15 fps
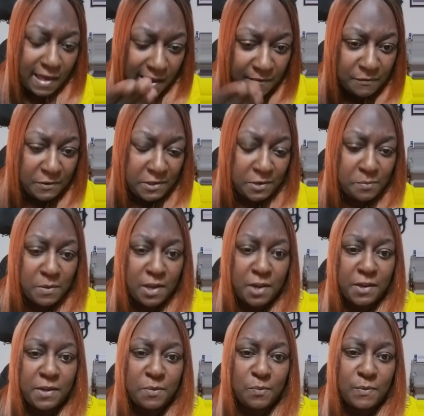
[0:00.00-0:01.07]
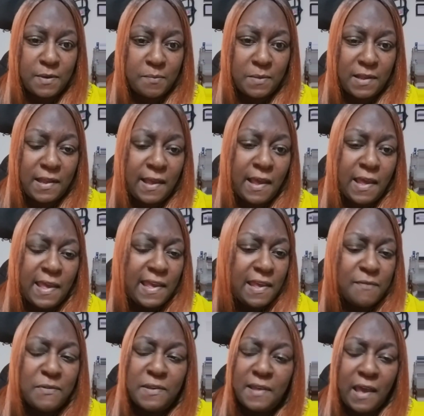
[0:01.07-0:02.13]
African American women,
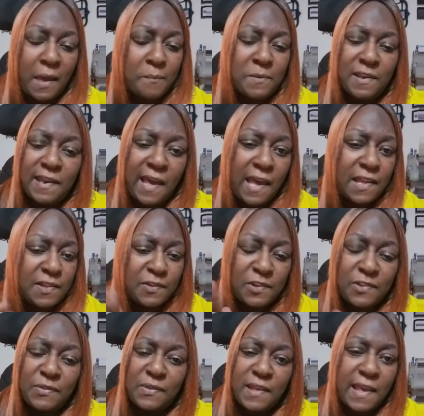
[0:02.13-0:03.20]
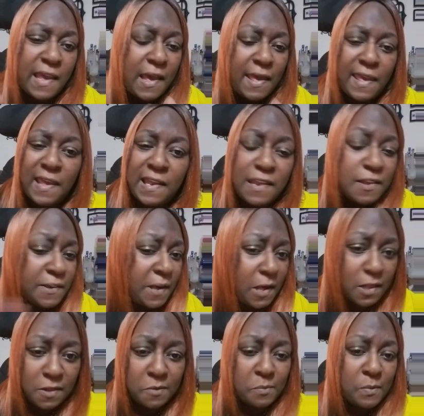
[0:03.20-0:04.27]
not just any
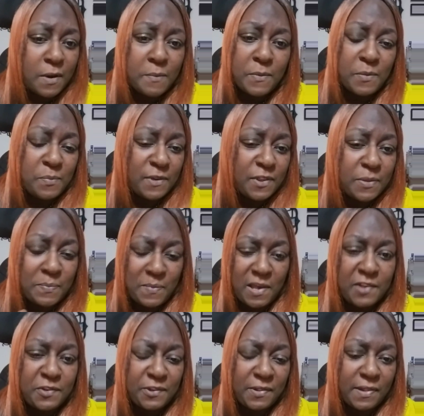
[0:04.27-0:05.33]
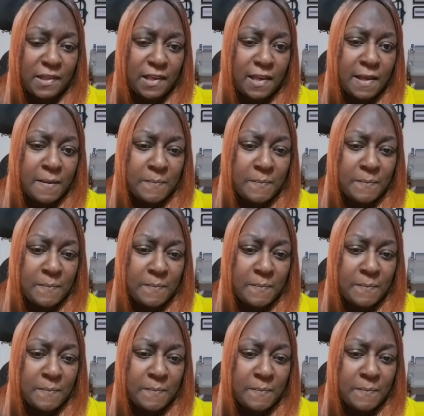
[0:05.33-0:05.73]
color woman, but especially